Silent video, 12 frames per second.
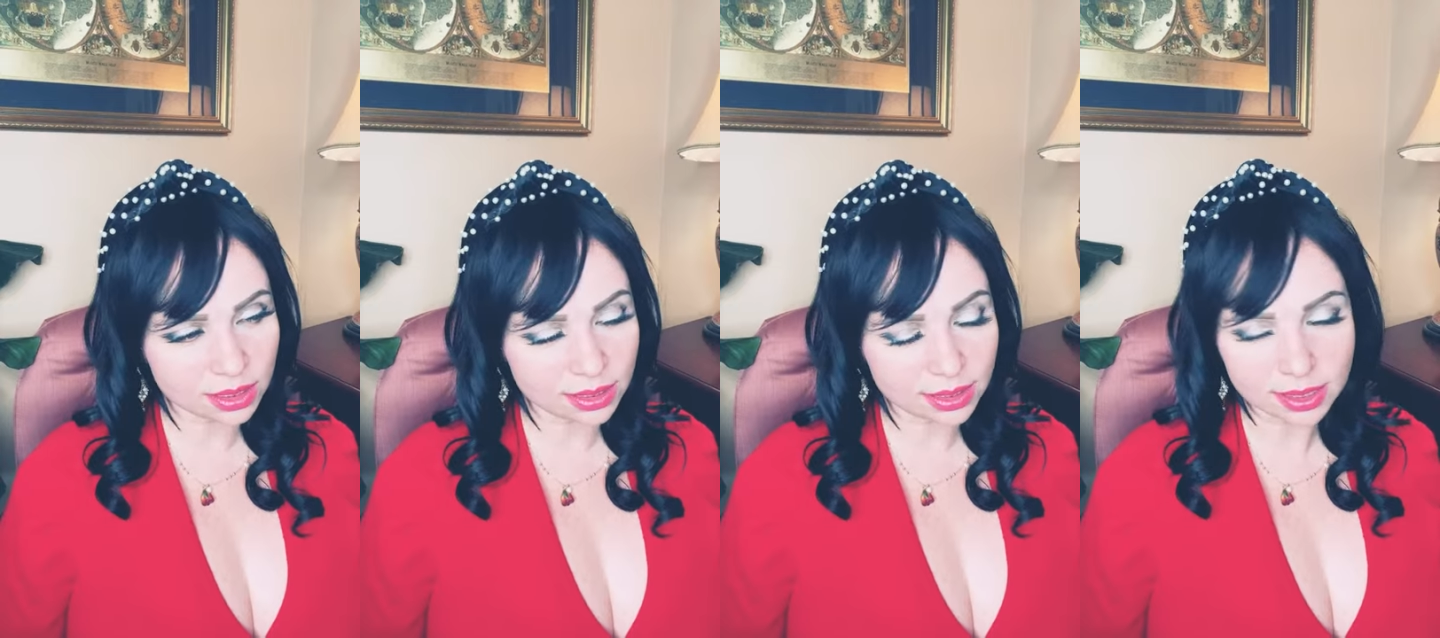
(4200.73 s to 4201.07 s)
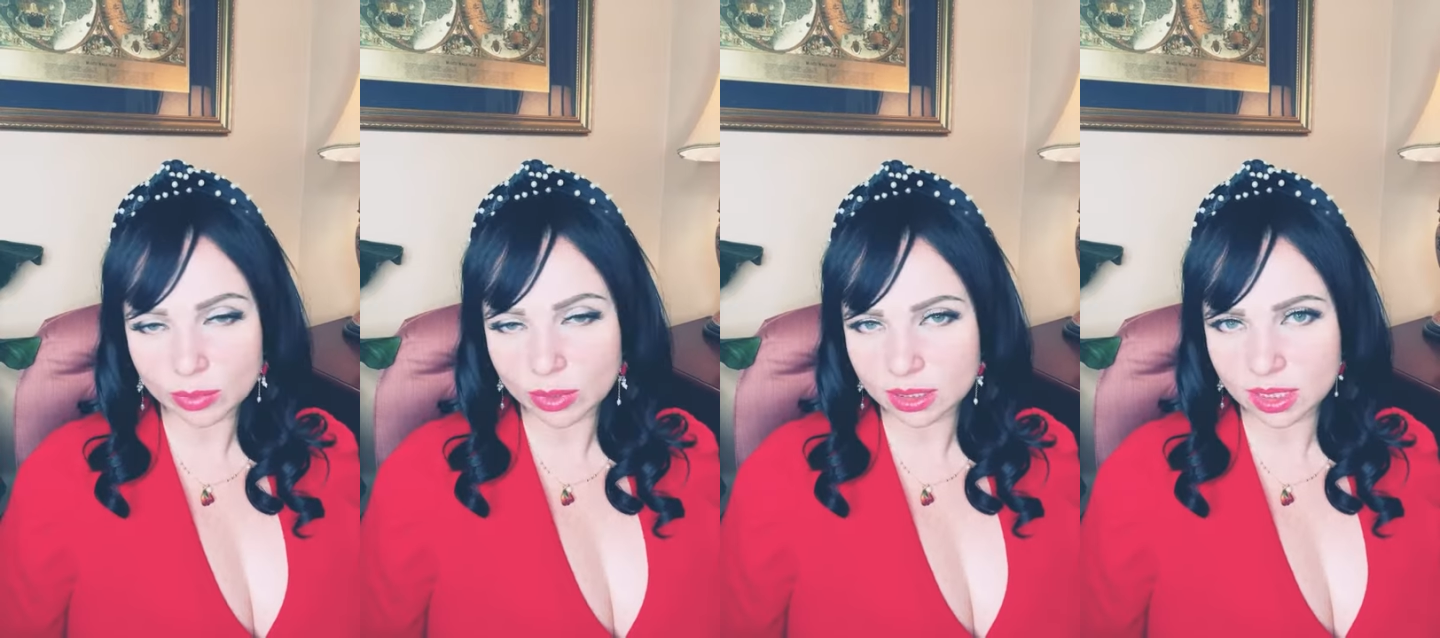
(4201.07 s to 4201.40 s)
an
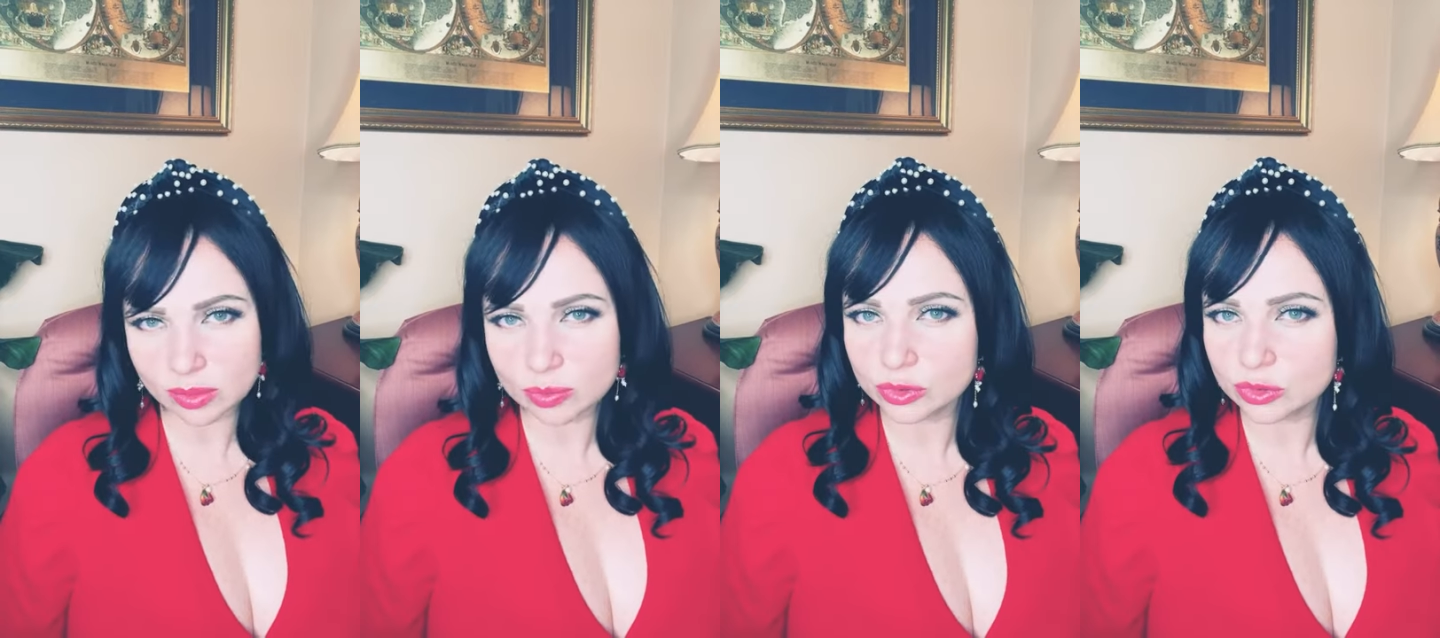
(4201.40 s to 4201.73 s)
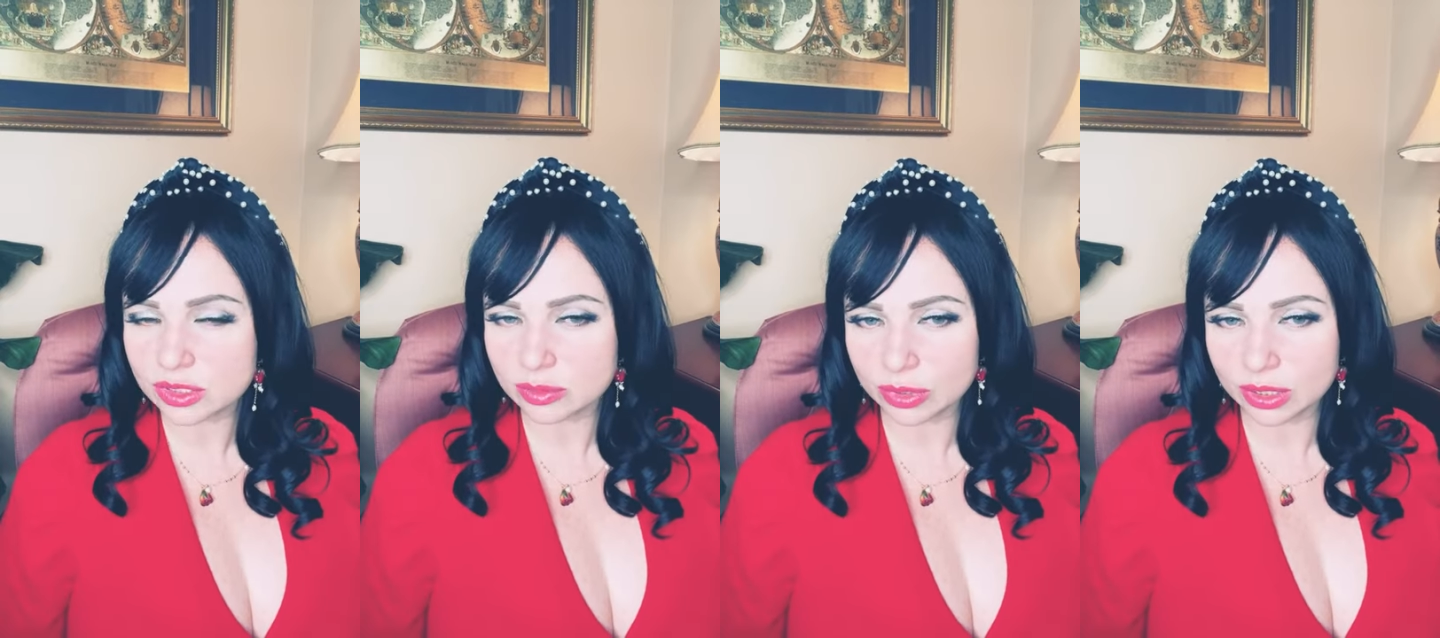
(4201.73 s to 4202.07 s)
email. I'll
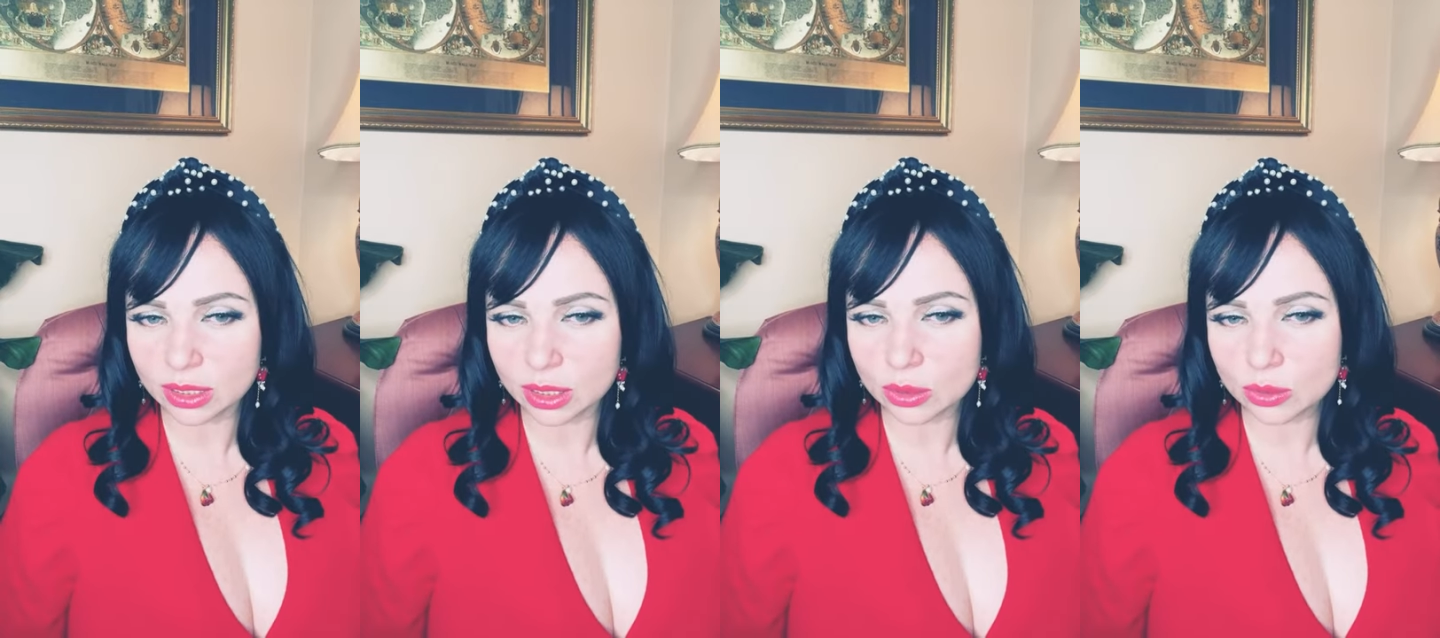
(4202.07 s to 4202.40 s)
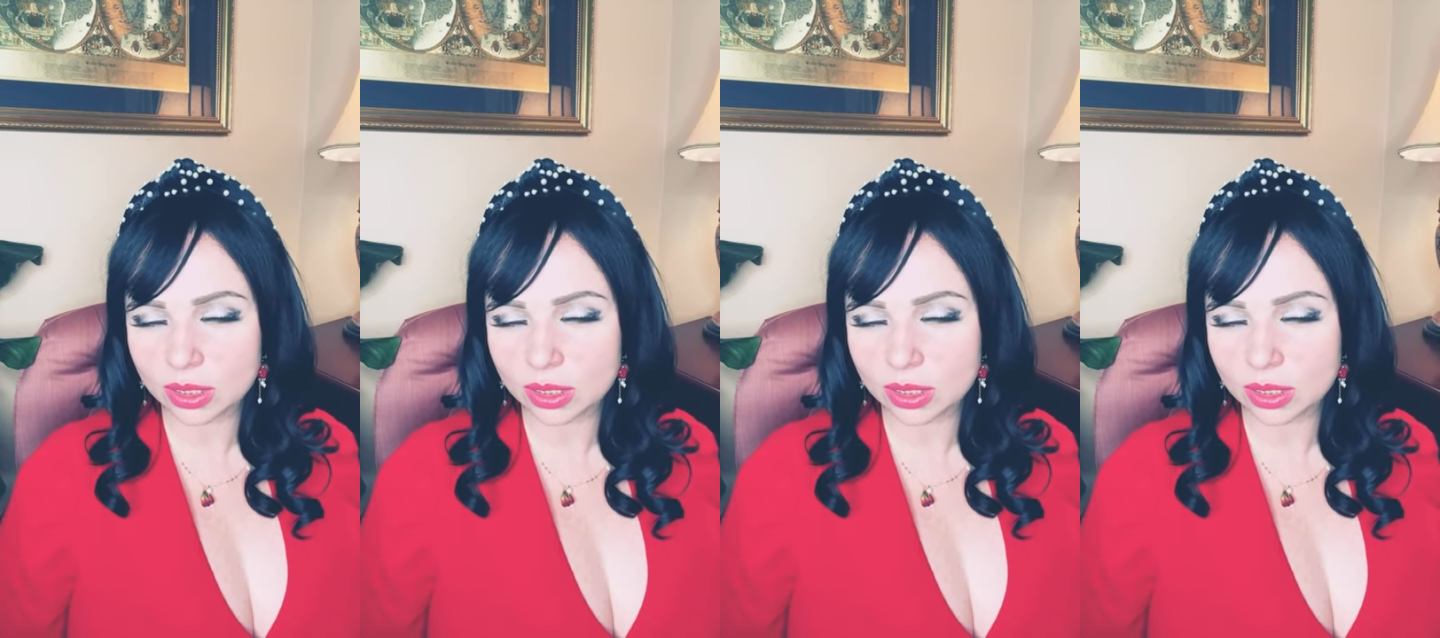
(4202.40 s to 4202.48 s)
post it below.